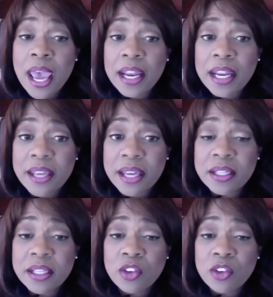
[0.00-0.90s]
and it
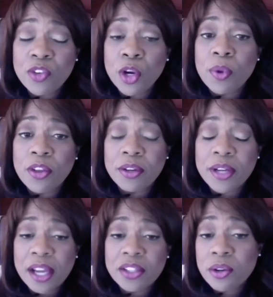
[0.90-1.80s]
doesn't interfere with our
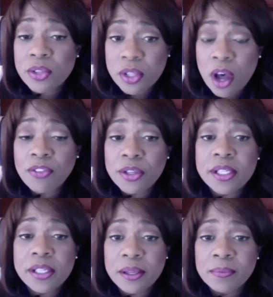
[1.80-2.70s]
national sovereignty.